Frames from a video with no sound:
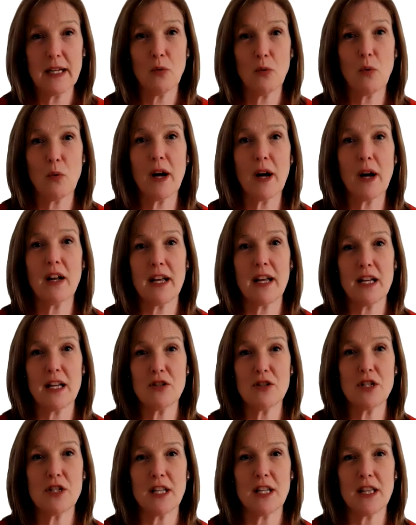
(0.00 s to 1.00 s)
what I'd like you
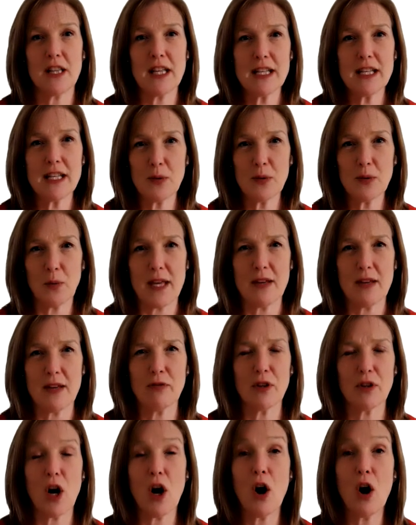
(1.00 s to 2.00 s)
to do this week
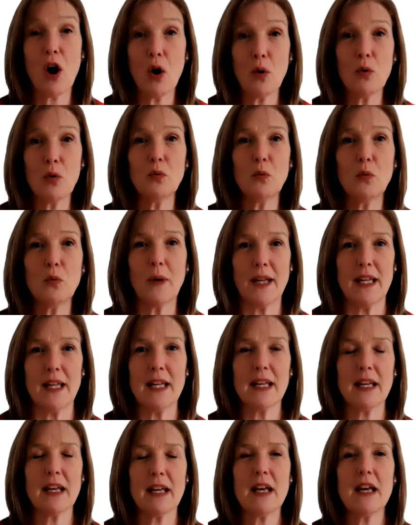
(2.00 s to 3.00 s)
for the whole week